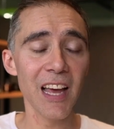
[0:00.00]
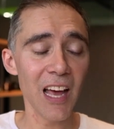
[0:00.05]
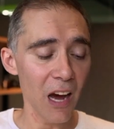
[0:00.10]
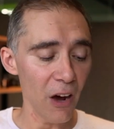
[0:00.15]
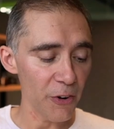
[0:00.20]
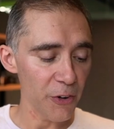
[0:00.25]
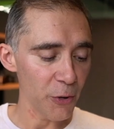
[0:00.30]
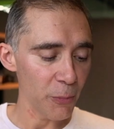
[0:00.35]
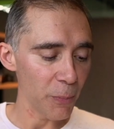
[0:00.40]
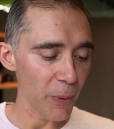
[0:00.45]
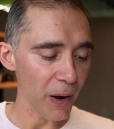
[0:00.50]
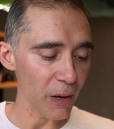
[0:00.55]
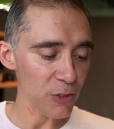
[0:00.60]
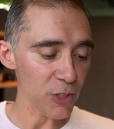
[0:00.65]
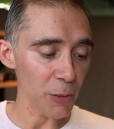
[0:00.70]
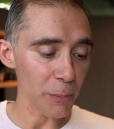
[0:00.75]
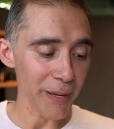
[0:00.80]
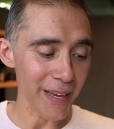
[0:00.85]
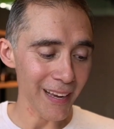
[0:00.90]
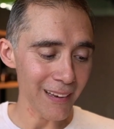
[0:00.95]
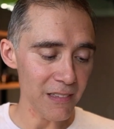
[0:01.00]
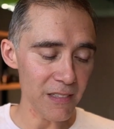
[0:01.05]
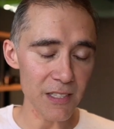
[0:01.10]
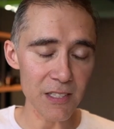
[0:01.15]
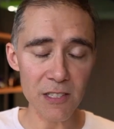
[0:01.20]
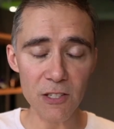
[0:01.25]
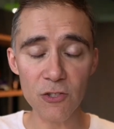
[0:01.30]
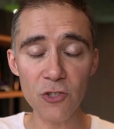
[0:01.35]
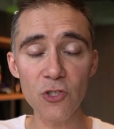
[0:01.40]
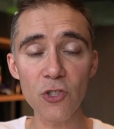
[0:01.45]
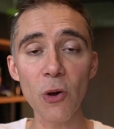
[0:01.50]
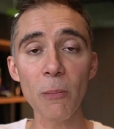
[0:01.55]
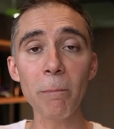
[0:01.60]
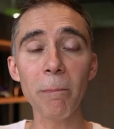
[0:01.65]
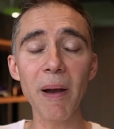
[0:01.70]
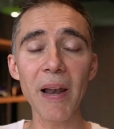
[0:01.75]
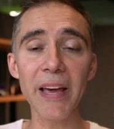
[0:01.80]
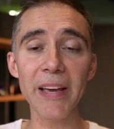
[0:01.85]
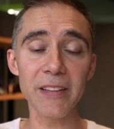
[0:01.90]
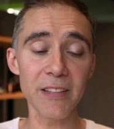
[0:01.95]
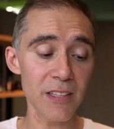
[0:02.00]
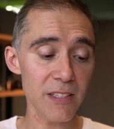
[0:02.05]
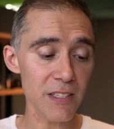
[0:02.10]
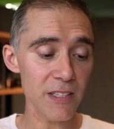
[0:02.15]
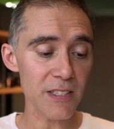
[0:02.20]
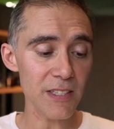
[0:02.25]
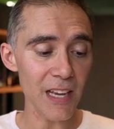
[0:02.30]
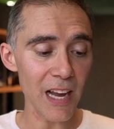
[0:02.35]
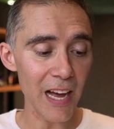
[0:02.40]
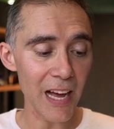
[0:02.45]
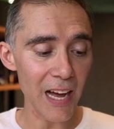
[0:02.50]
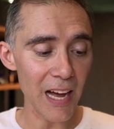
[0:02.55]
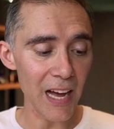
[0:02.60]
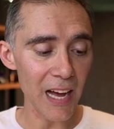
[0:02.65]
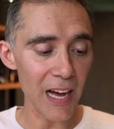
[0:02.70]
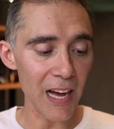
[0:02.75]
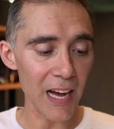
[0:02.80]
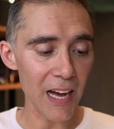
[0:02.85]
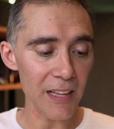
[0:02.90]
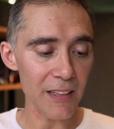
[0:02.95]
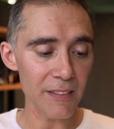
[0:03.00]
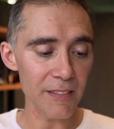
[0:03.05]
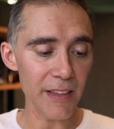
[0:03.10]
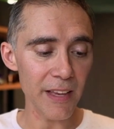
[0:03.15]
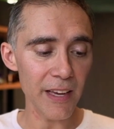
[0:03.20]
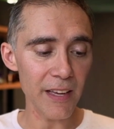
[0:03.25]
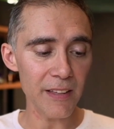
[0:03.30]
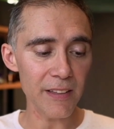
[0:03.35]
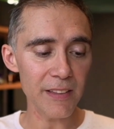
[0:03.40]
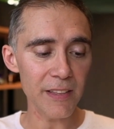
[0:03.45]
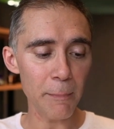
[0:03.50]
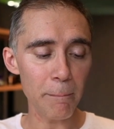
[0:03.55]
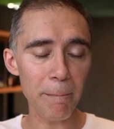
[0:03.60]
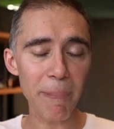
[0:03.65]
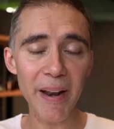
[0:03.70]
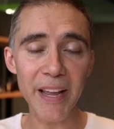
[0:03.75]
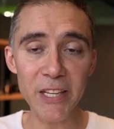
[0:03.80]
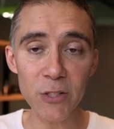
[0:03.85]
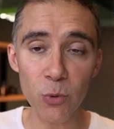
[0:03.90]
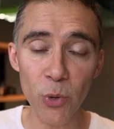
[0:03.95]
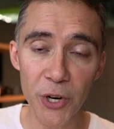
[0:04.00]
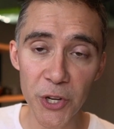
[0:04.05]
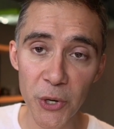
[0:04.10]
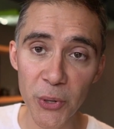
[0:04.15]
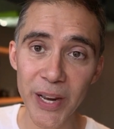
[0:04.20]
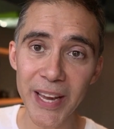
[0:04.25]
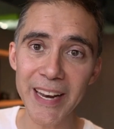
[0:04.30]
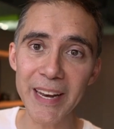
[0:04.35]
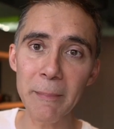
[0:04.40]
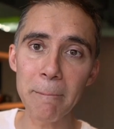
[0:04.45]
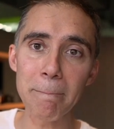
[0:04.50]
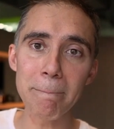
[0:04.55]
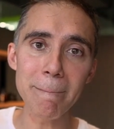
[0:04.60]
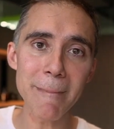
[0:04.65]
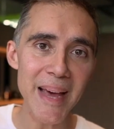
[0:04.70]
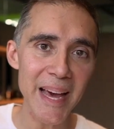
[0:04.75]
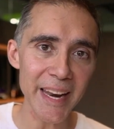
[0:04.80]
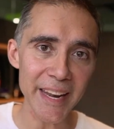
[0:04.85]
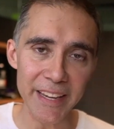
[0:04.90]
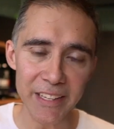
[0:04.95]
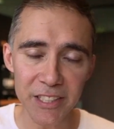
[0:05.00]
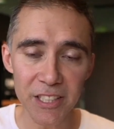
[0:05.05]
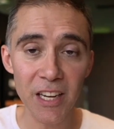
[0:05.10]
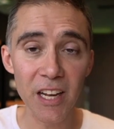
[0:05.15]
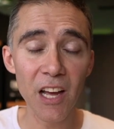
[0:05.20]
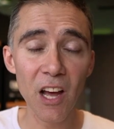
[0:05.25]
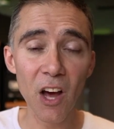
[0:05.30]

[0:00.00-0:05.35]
on your browser, because this is the place where you can manage